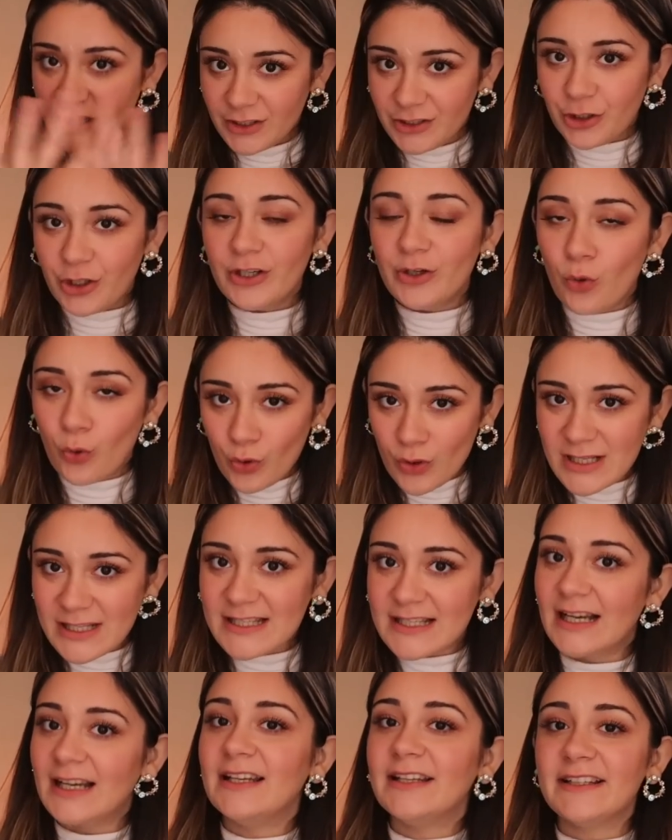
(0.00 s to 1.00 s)
your whole
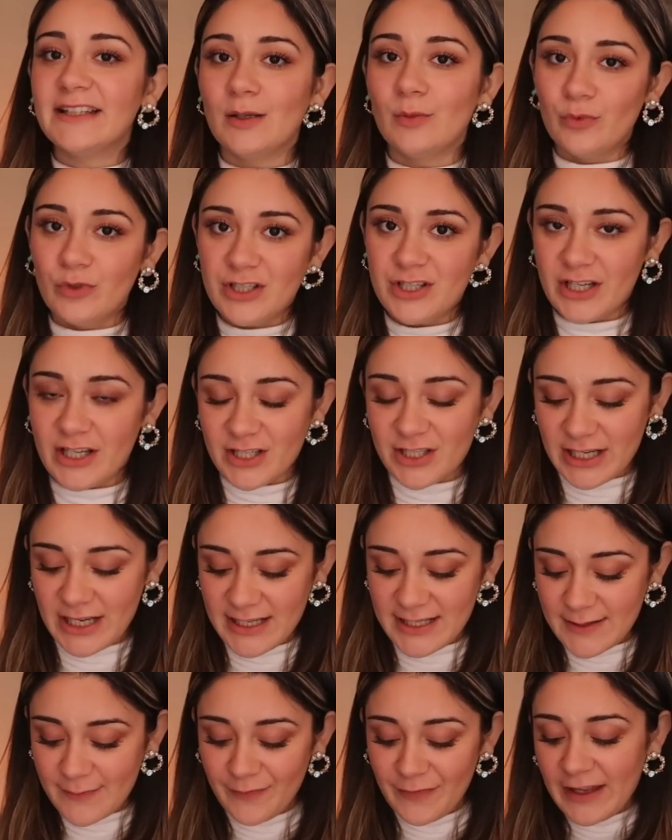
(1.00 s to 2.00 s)
styling game will change,
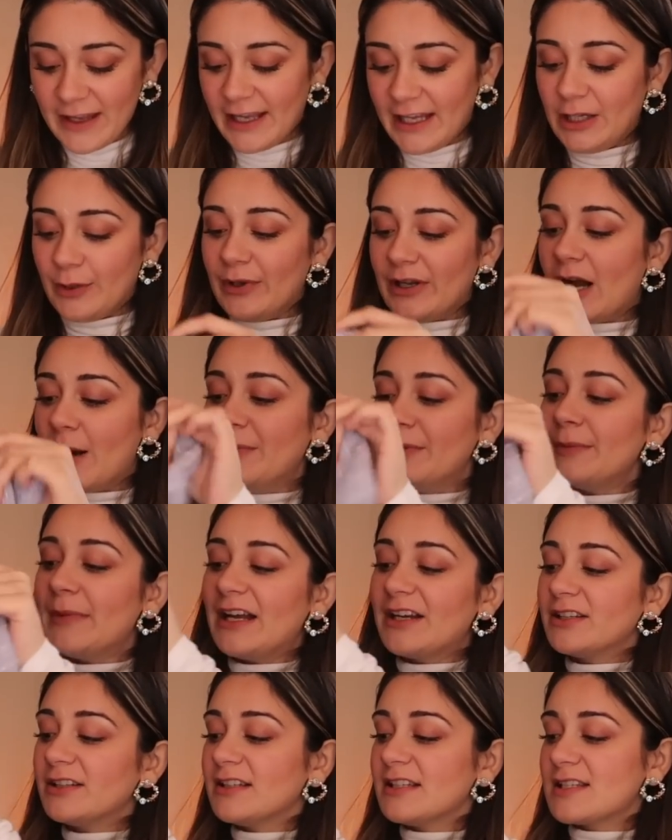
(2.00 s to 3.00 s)
guys. Anyway, coming
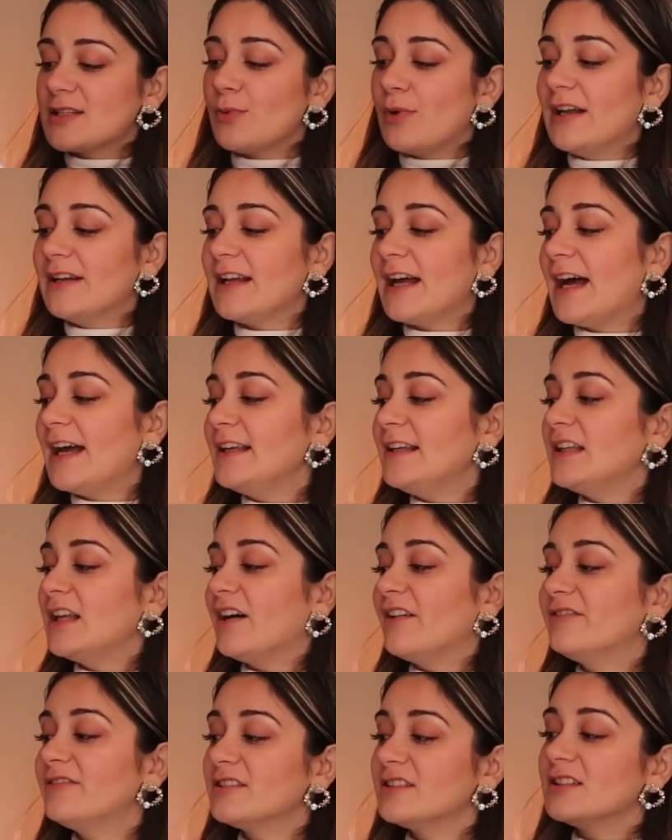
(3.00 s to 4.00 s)
back to this one, I
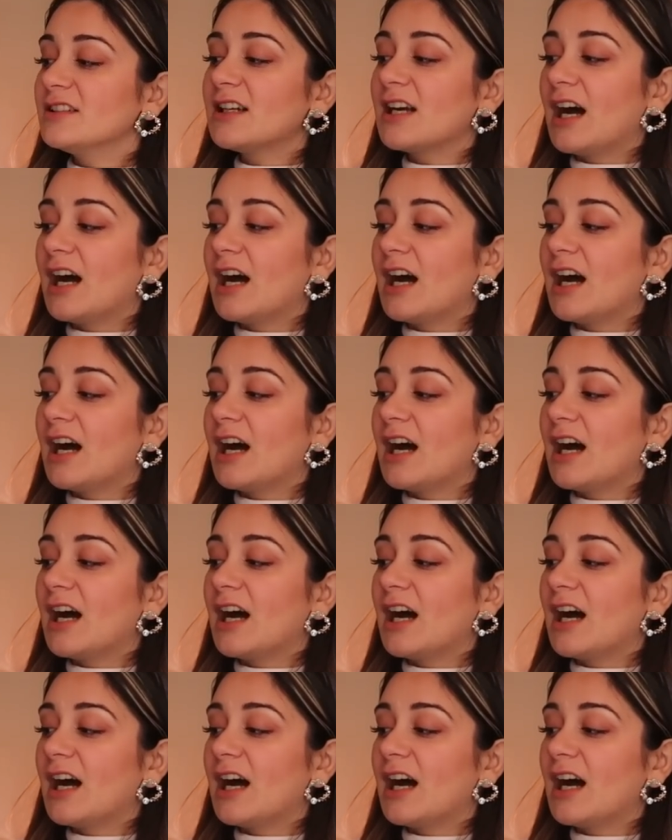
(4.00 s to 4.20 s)
loved the